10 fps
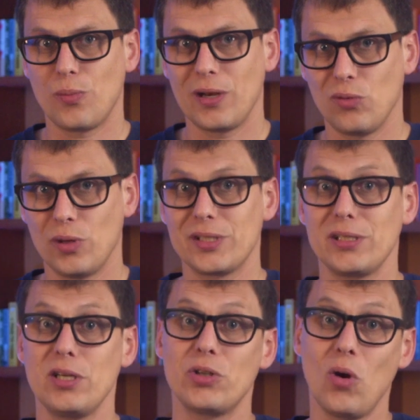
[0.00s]
open at once
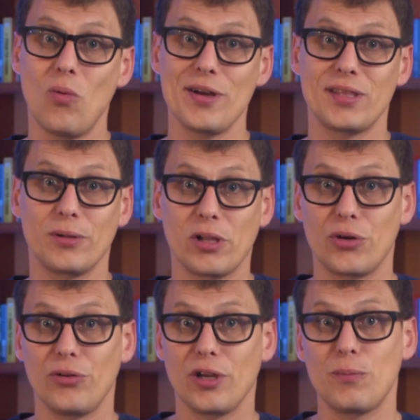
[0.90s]
and you don't want them
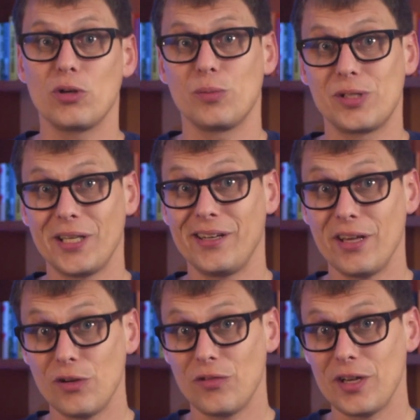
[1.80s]
cluttering up your Obsidian
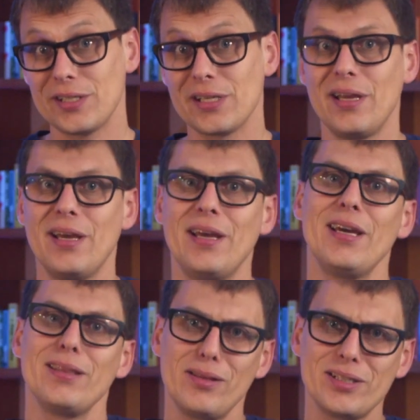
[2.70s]
interface,
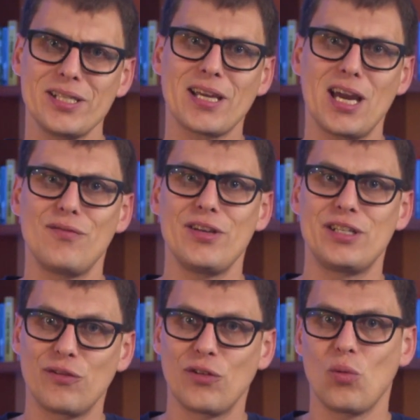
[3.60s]
then this is kind of a
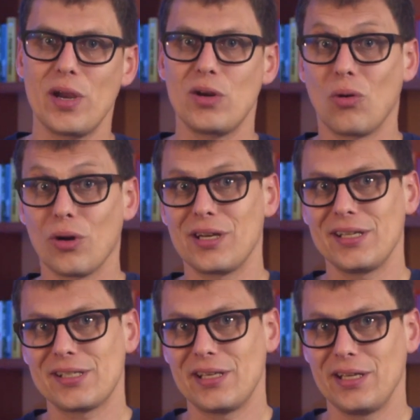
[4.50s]
different way to
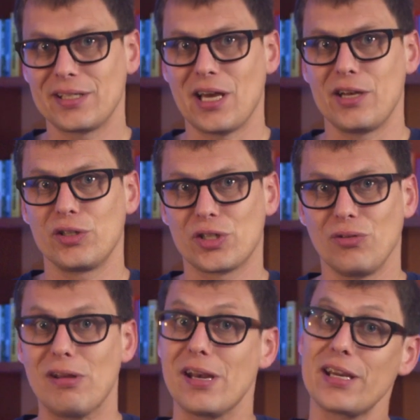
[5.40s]
organize things on your
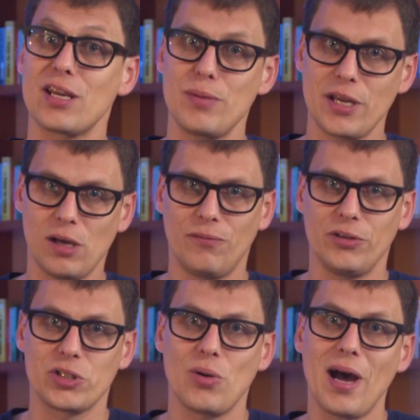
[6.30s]
screen and it can be
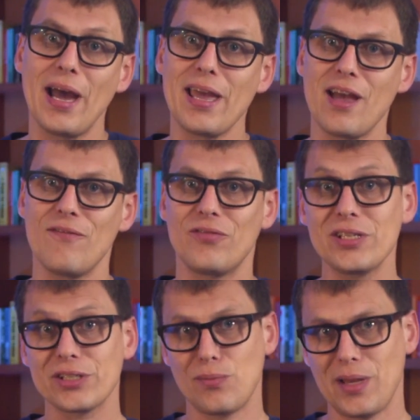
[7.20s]
helpful. So I have
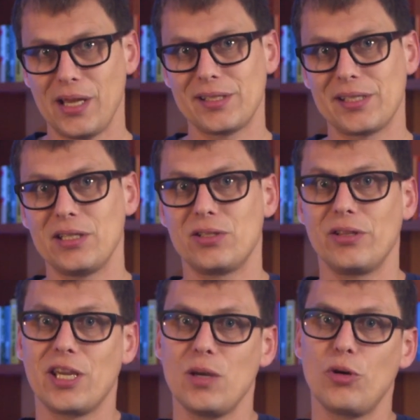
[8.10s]
this command set to
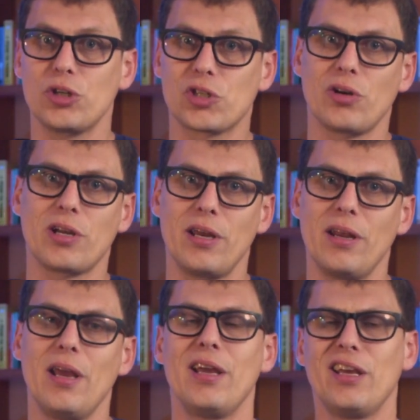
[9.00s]
the keyboard
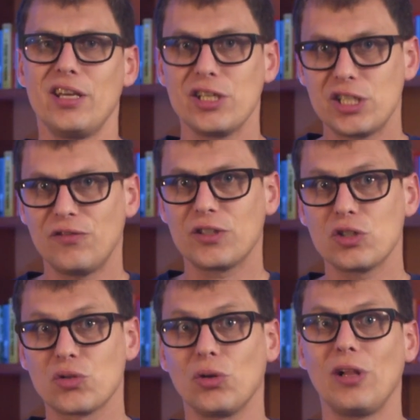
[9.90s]
shortcut, Shift
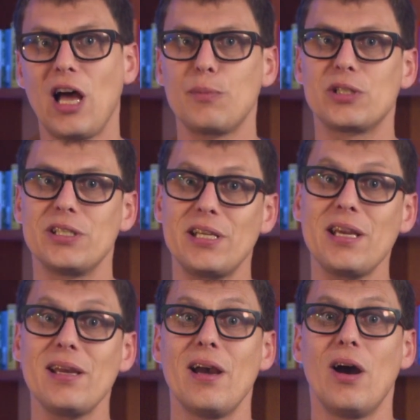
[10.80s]
Control Option
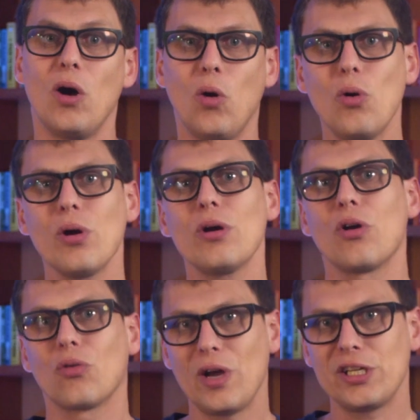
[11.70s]
T
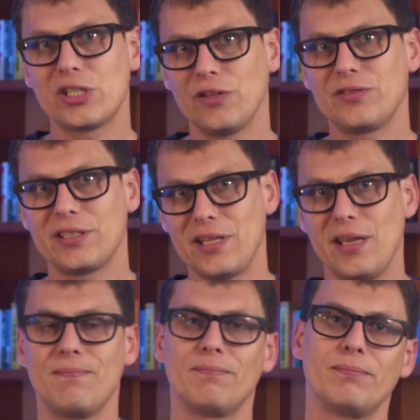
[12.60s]
or Right Shift T.